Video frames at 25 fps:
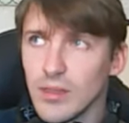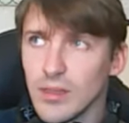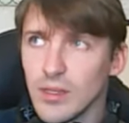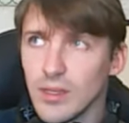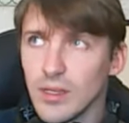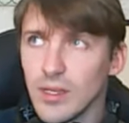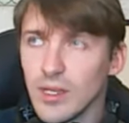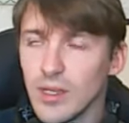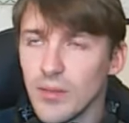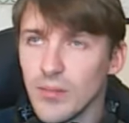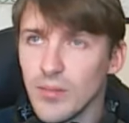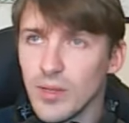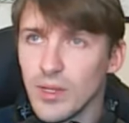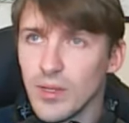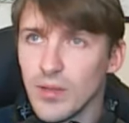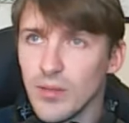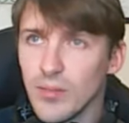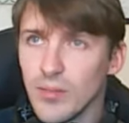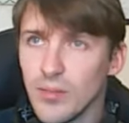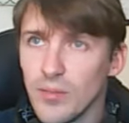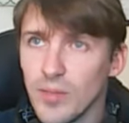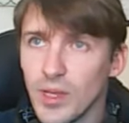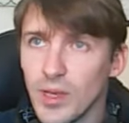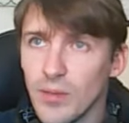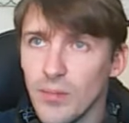it can be a,
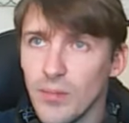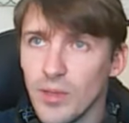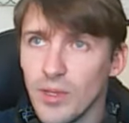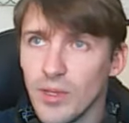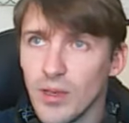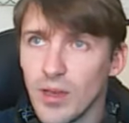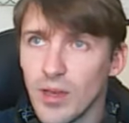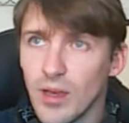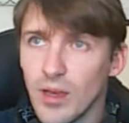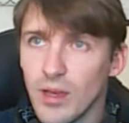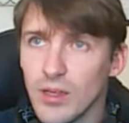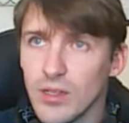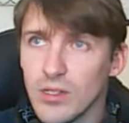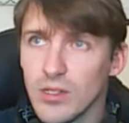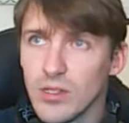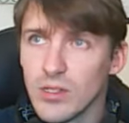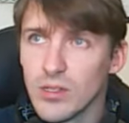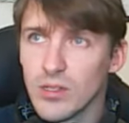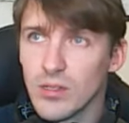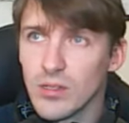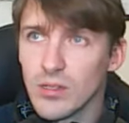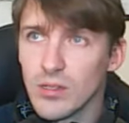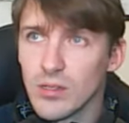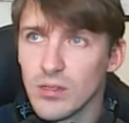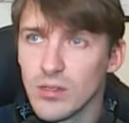a bit hard
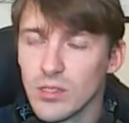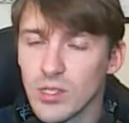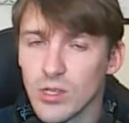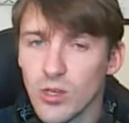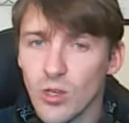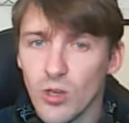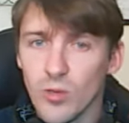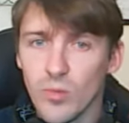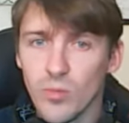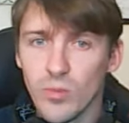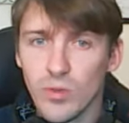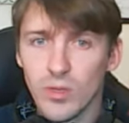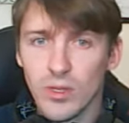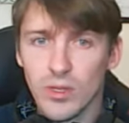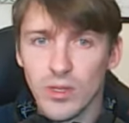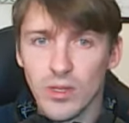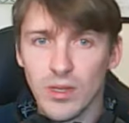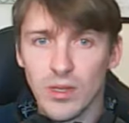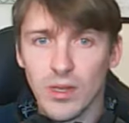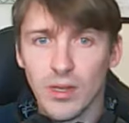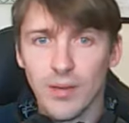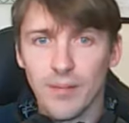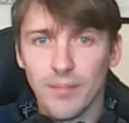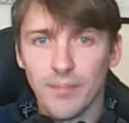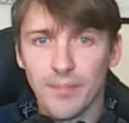to to cope with it.
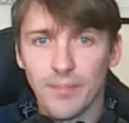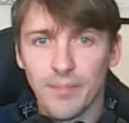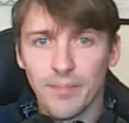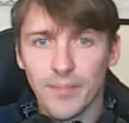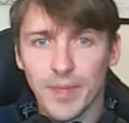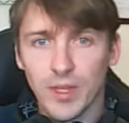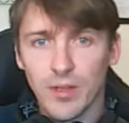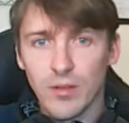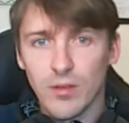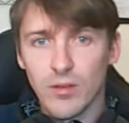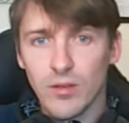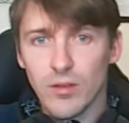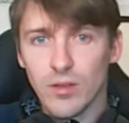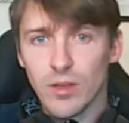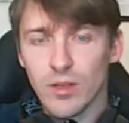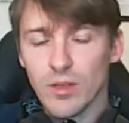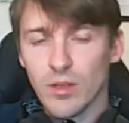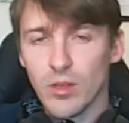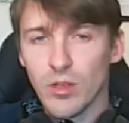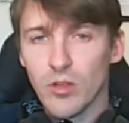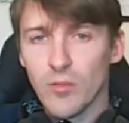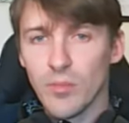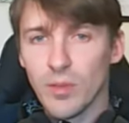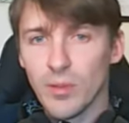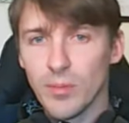Um, I know a
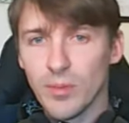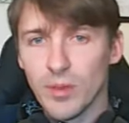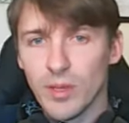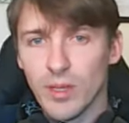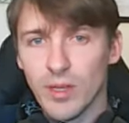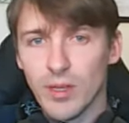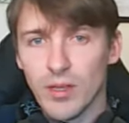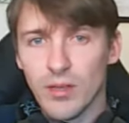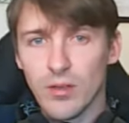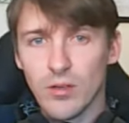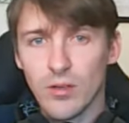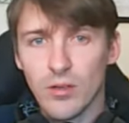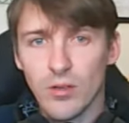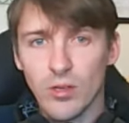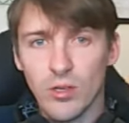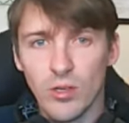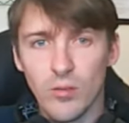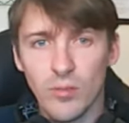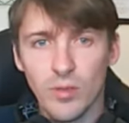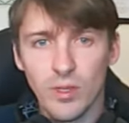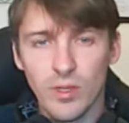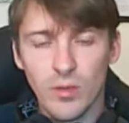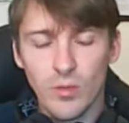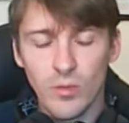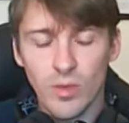lot of people are not
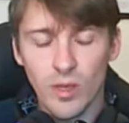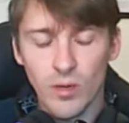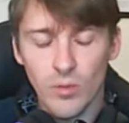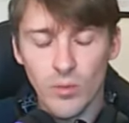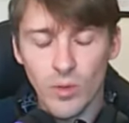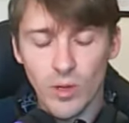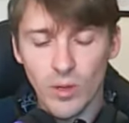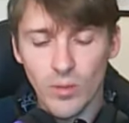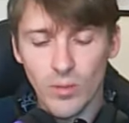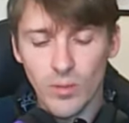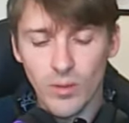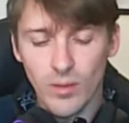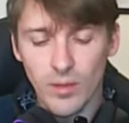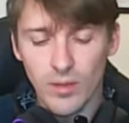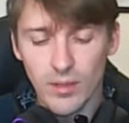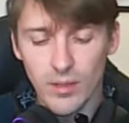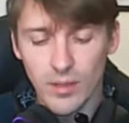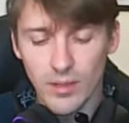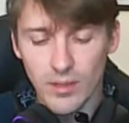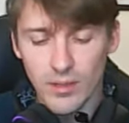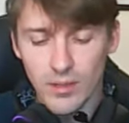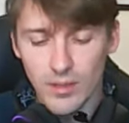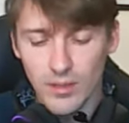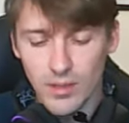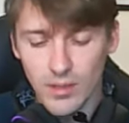coping all that well.
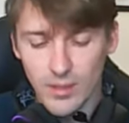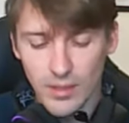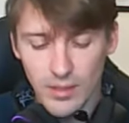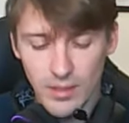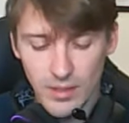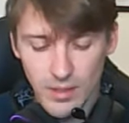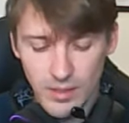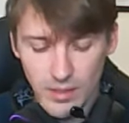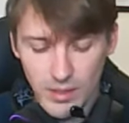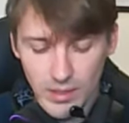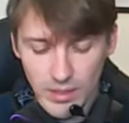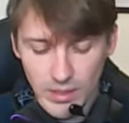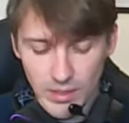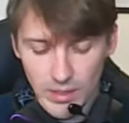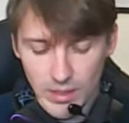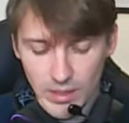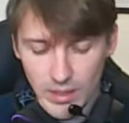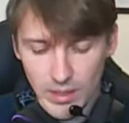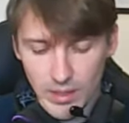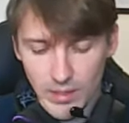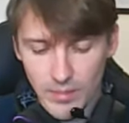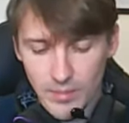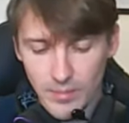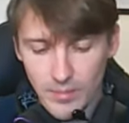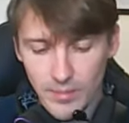
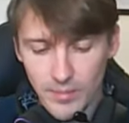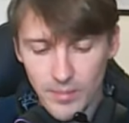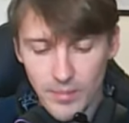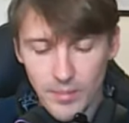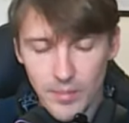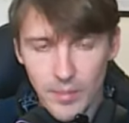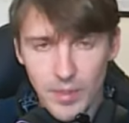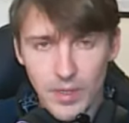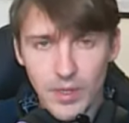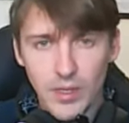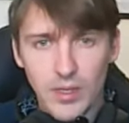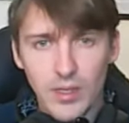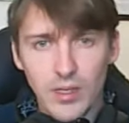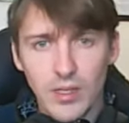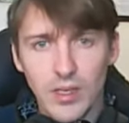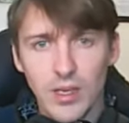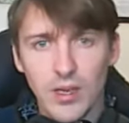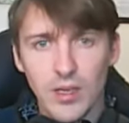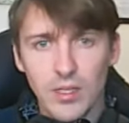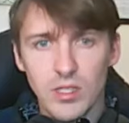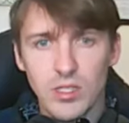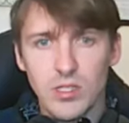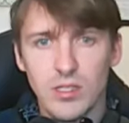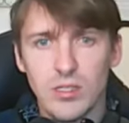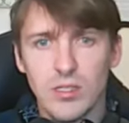Um, but yeah, I
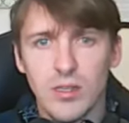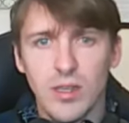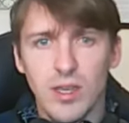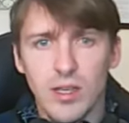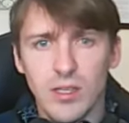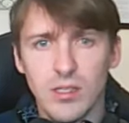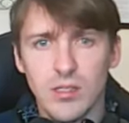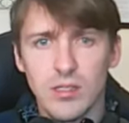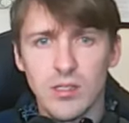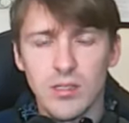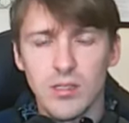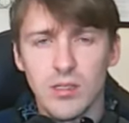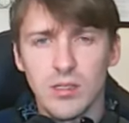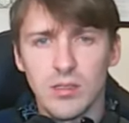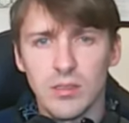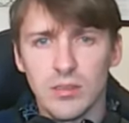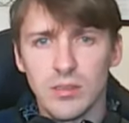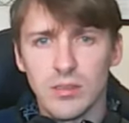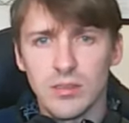would just like to